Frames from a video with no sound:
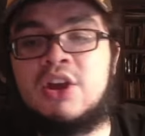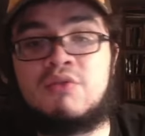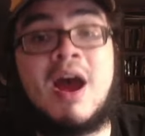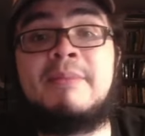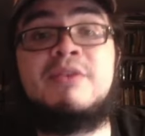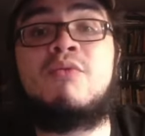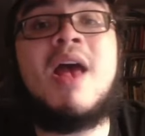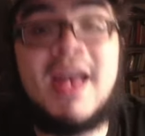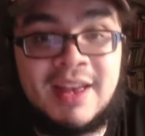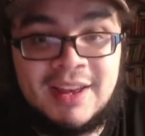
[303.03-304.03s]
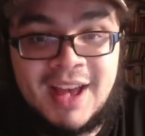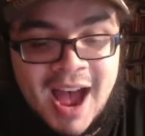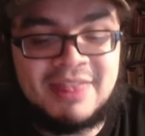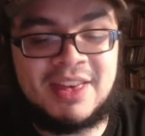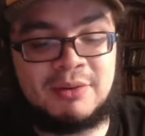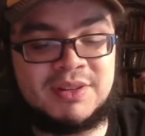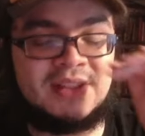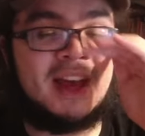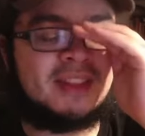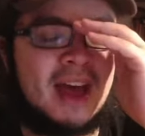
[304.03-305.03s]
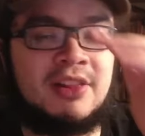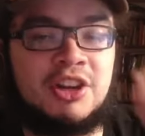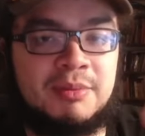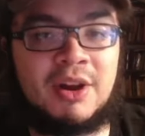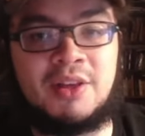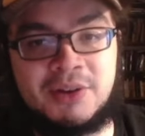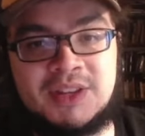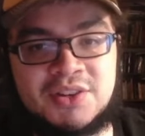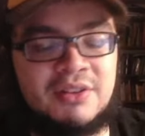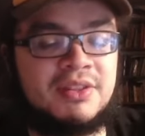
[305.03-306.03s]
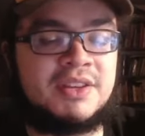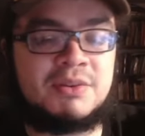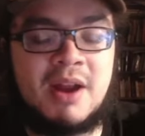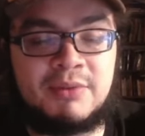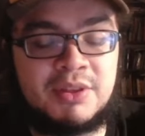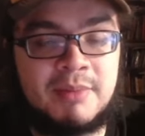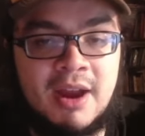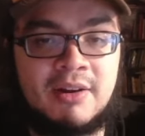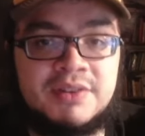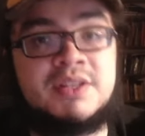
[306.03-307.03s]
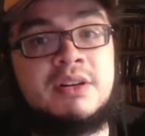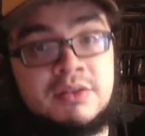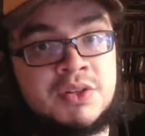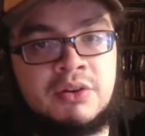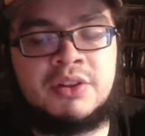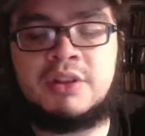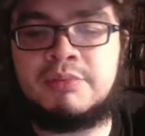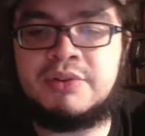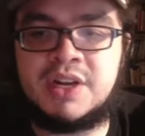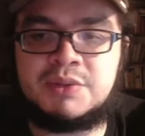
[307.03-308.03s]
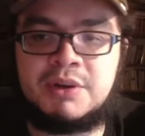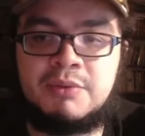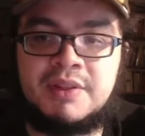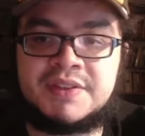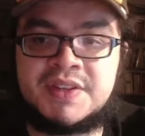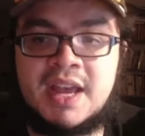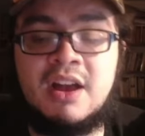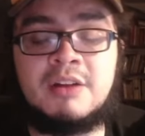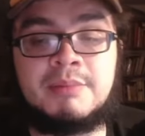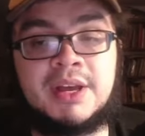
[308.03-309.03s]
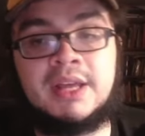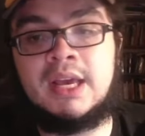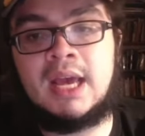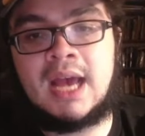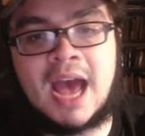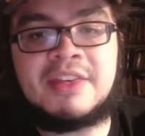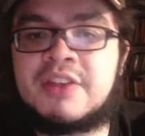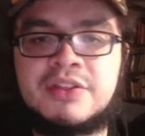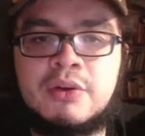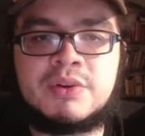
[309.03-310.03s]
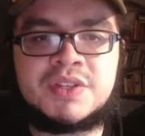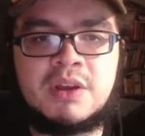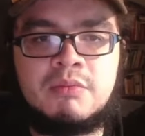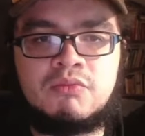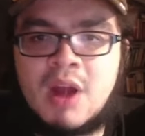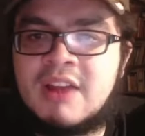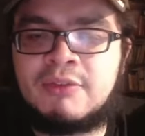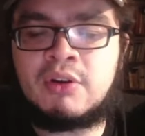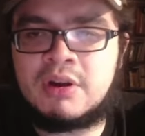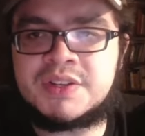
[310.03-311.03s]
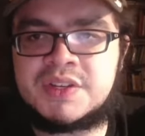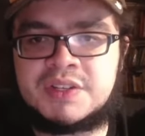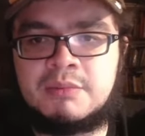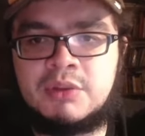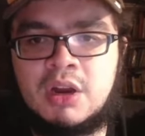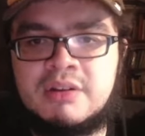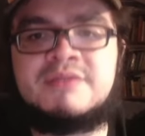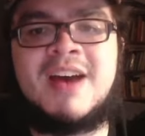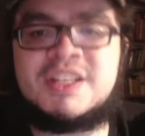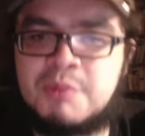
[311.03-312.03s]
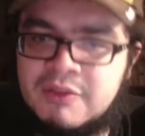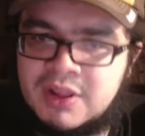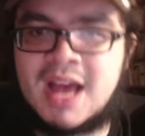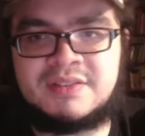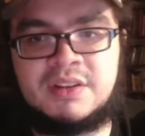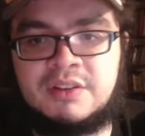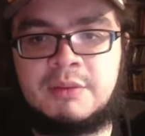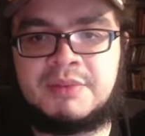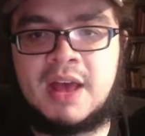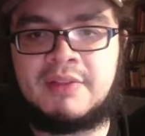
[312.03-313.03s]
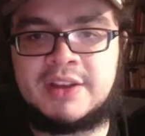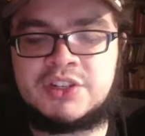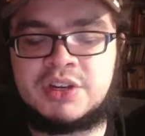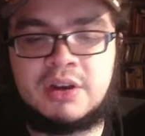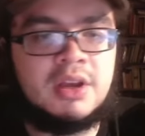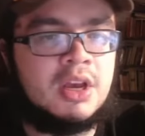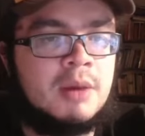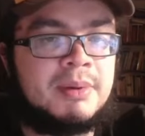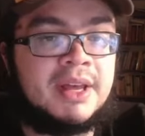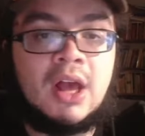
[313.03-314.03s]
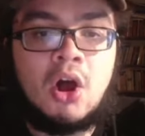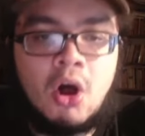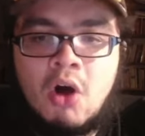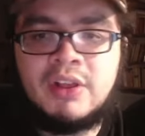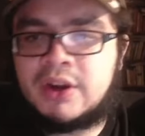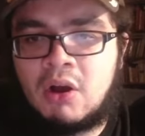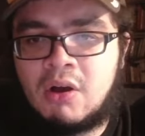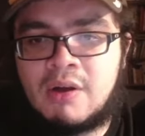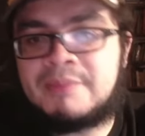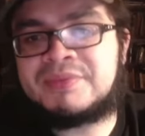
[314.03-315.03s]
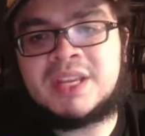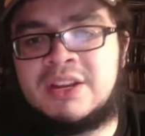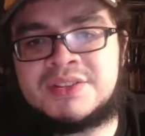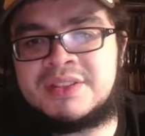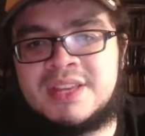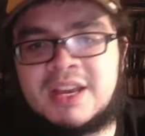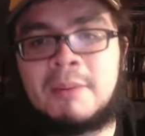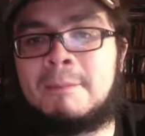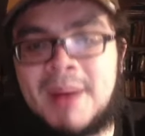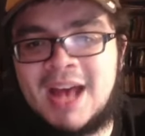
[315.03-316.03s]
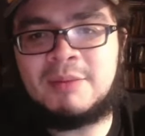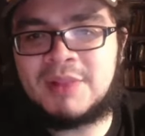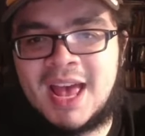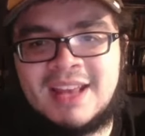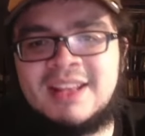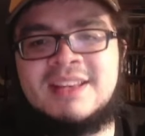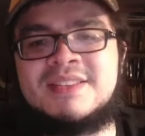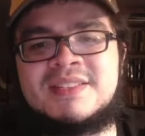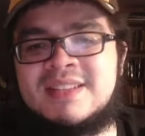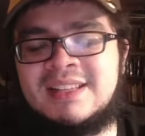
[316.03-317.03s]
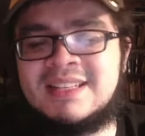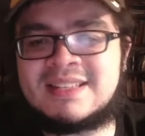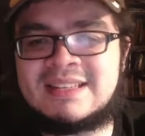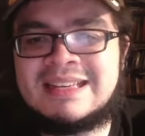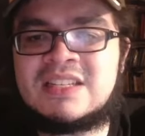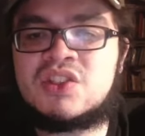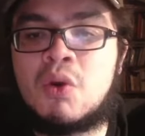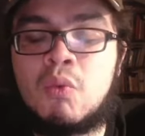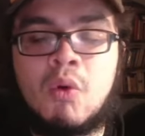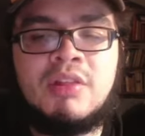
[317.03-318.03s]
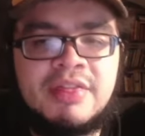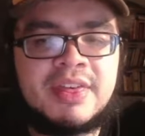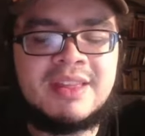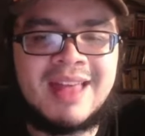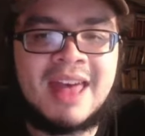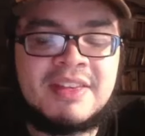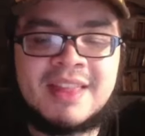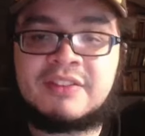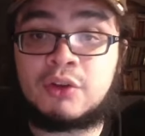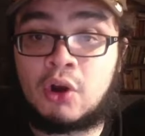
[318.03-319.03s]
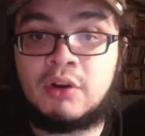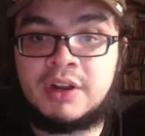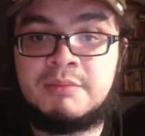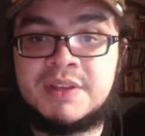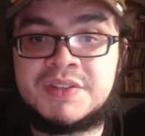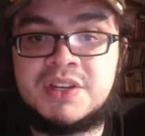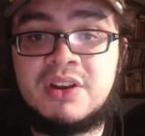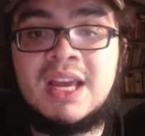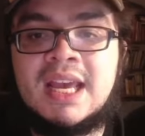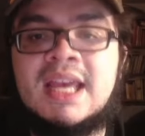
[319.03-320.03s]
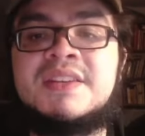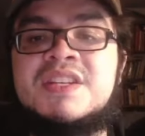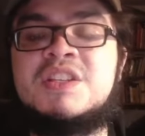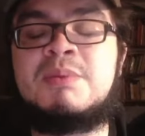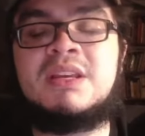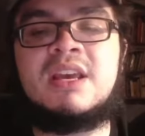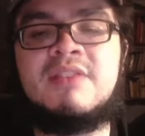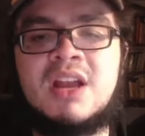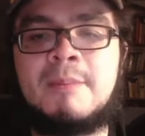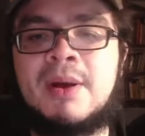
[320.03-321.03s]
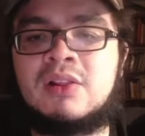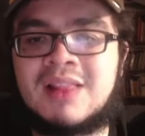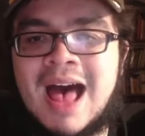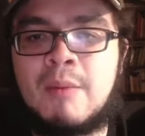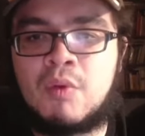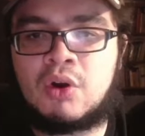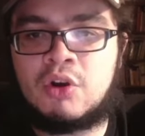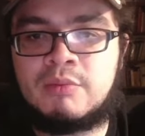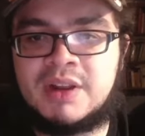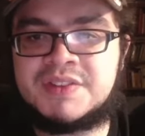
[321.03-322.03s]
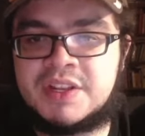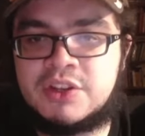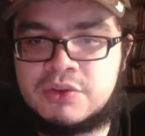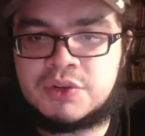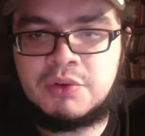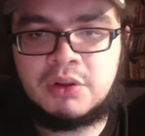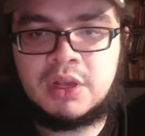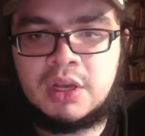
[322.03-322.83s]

Robbie Ray, I think, was like that a little bit, although he turned things around with the Mariners and it's certainly the Blue Jays when he won the Cy Young. But I think that there was some rightful criticism. You know, his fastball velocity dipped down last year. But all in all, here's the thing. Bottom line is Dylan Cease, the one thing that I think that's hurt him this year is he's been giving up a lot more home runs than usual.